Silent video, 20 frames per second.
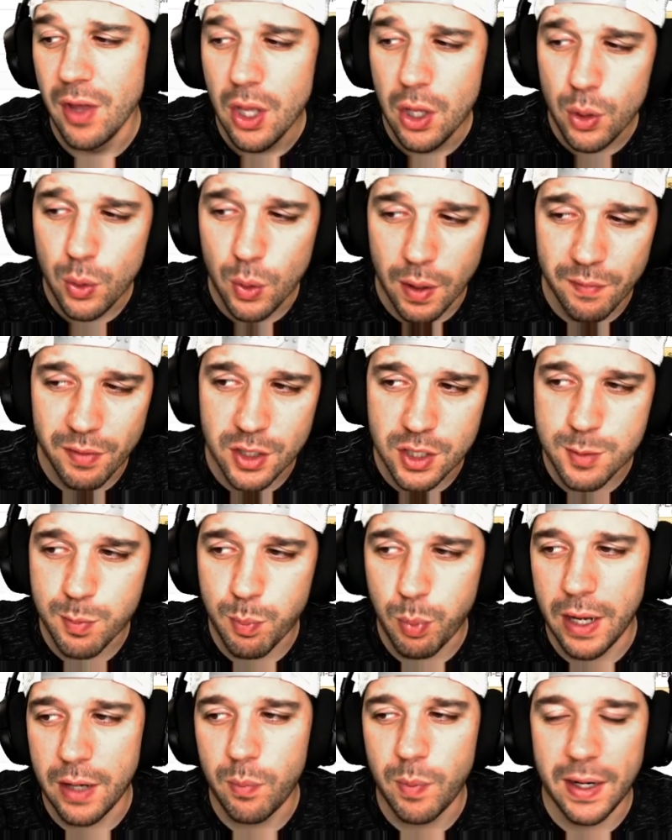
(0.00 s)
You have the
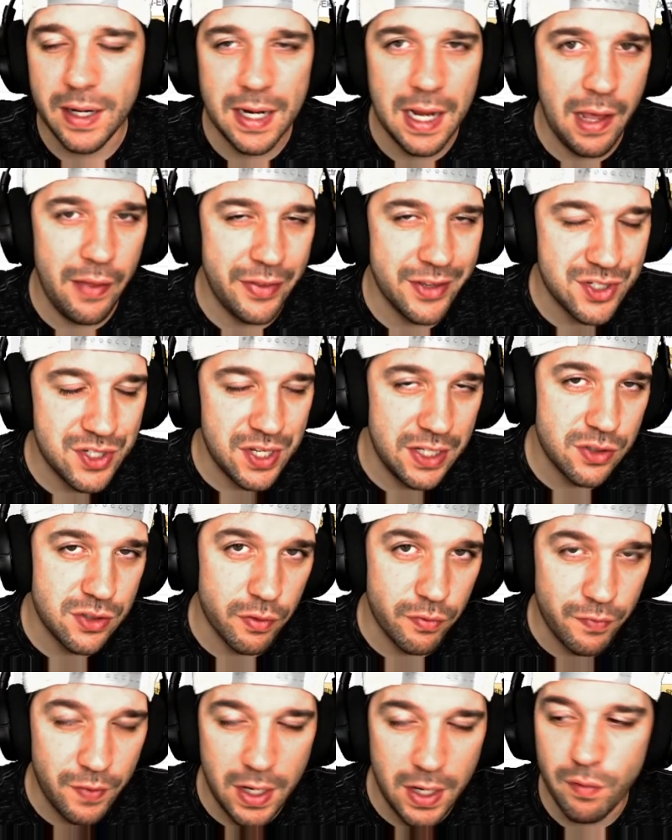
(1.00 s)
spread right now. The Saints are
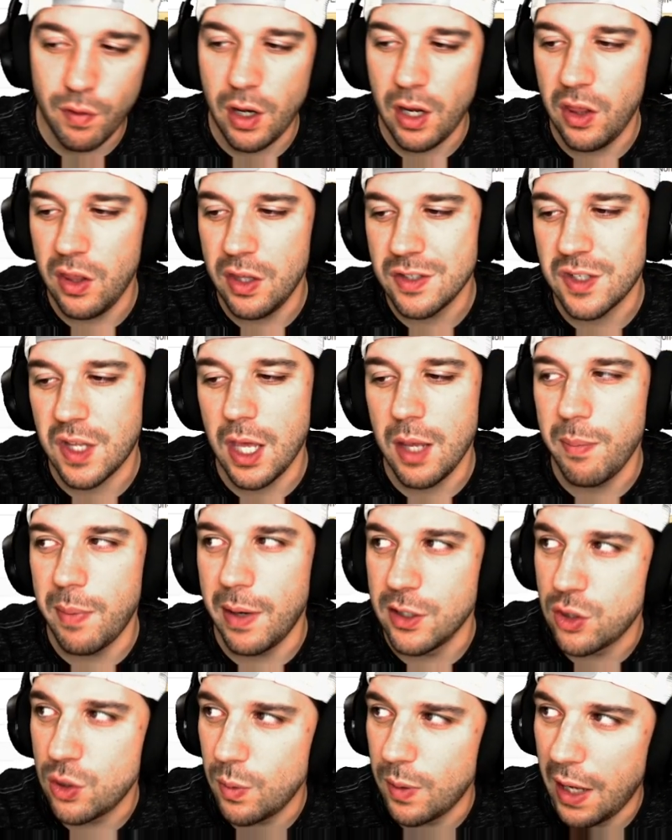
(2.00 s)
favored in this game by
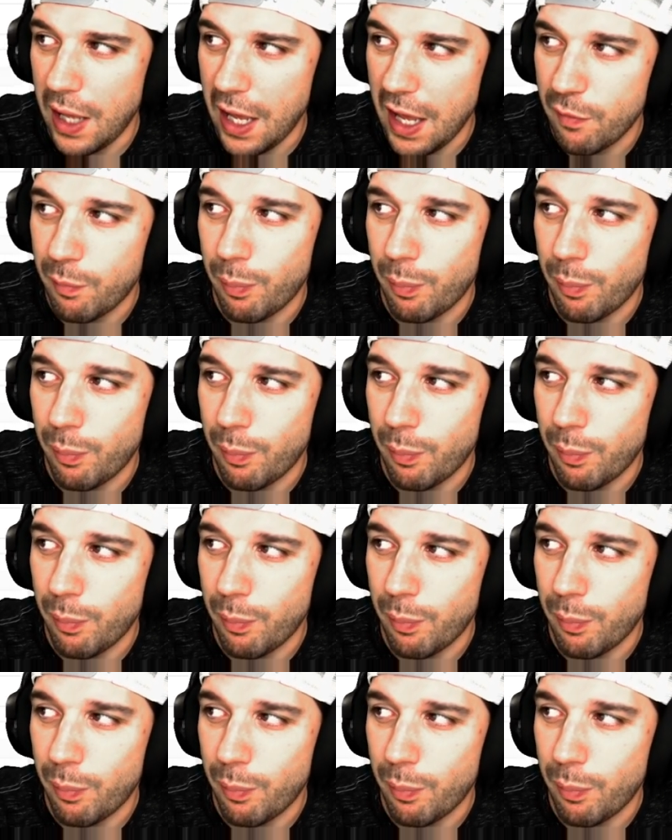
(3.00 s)
two and a half